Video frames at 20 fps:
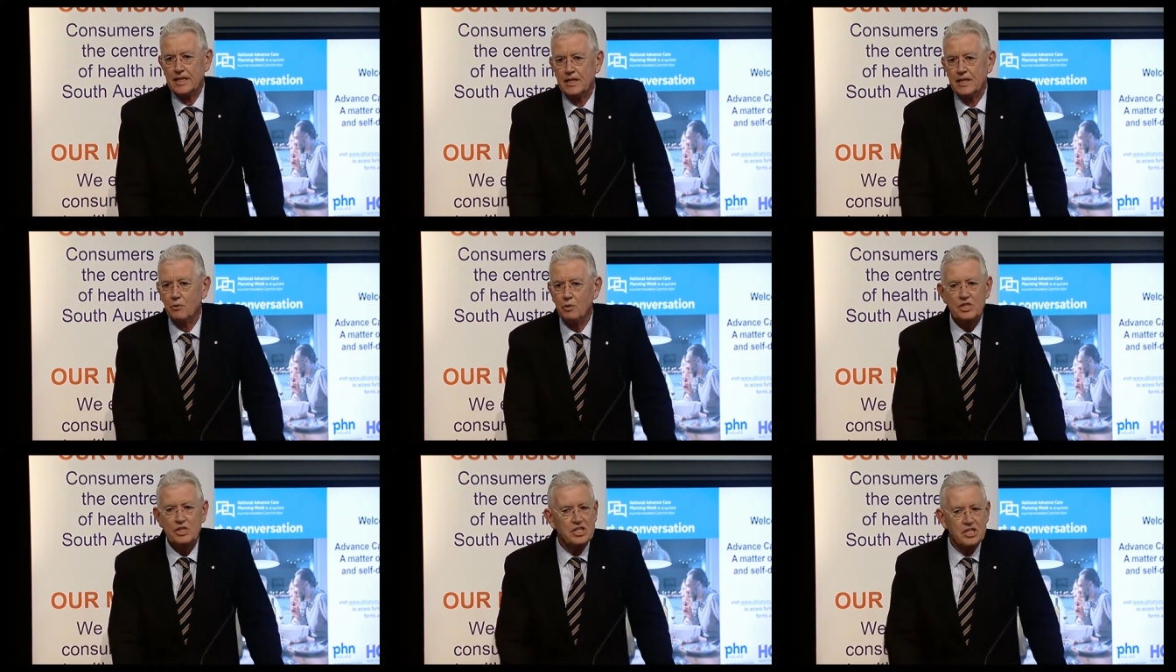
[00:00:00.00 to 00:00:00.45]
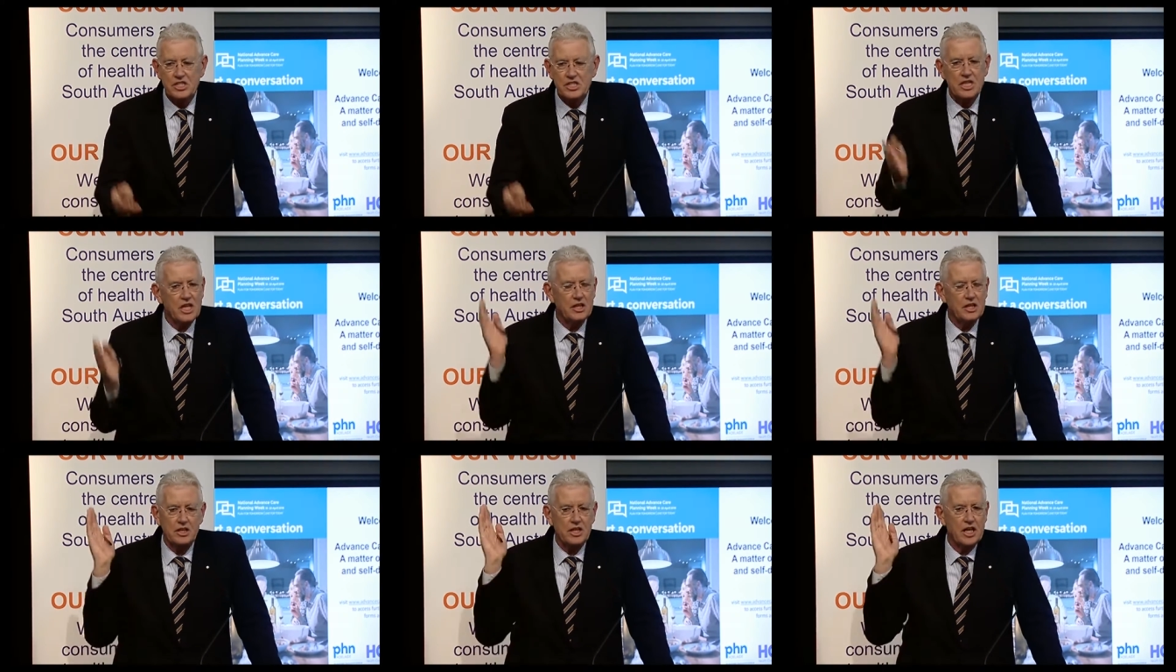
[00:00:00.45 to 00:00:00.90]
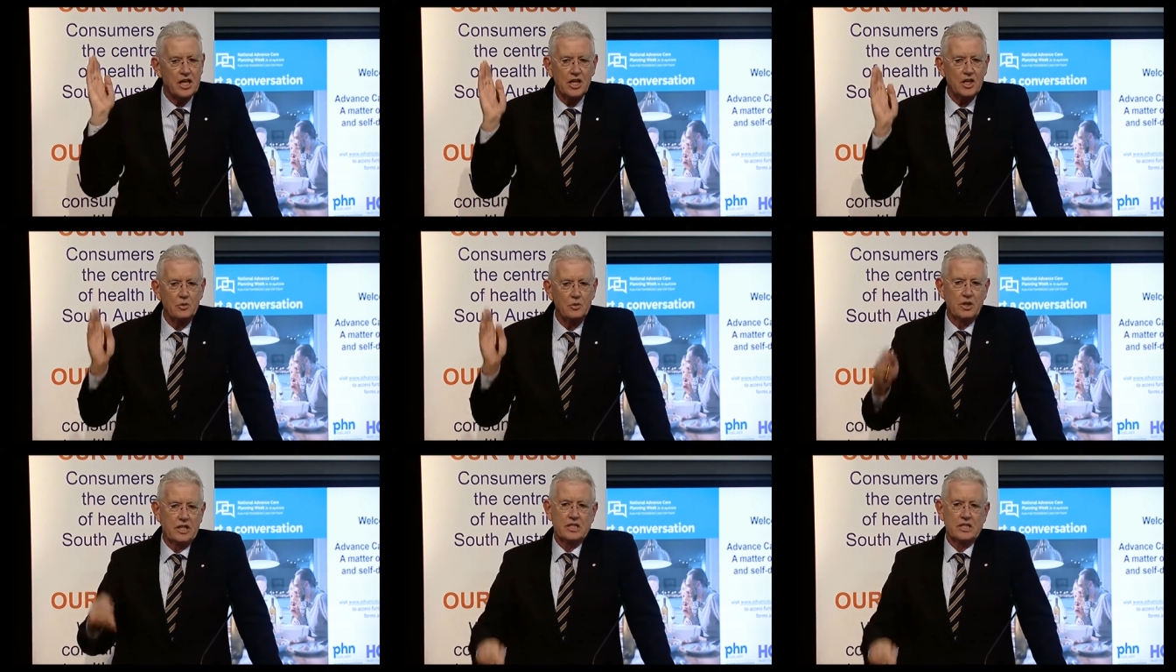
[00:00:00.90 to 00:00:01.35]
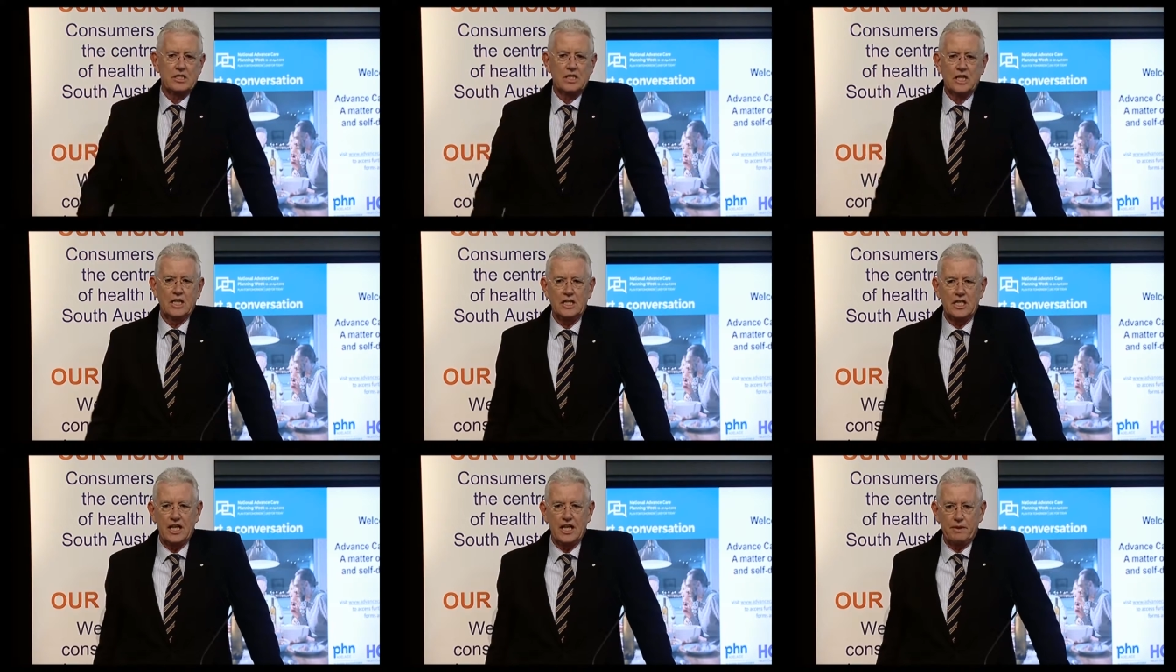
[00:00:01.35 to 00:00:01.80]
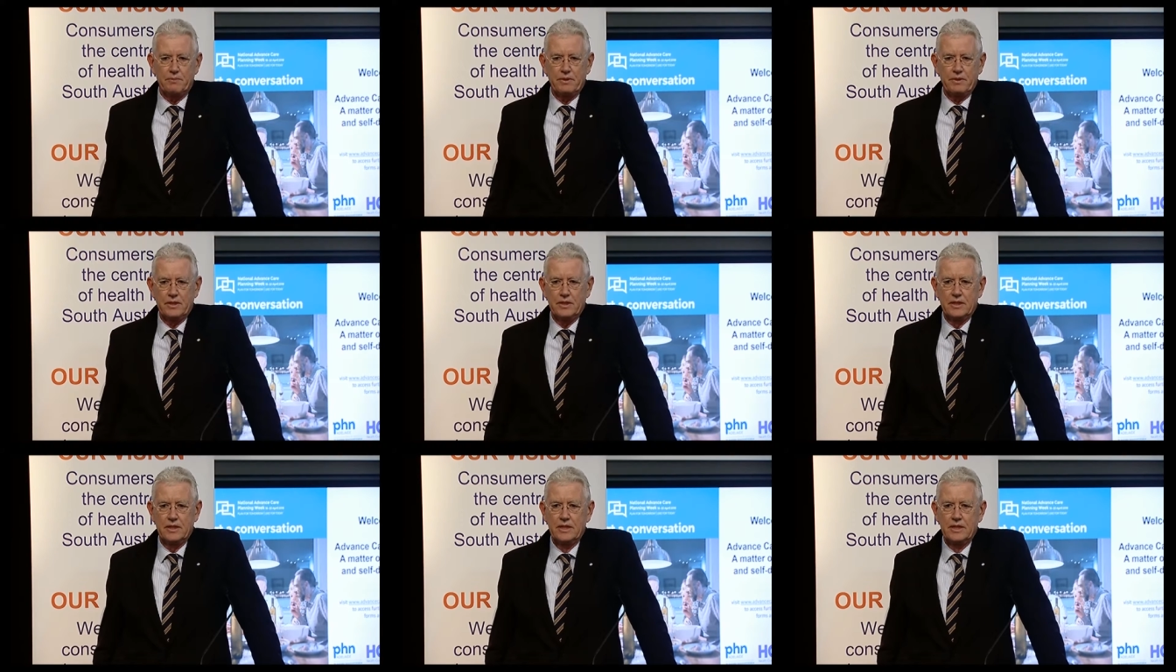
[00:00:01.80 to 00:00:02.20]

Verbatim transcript: We just don't know when it's going to happen.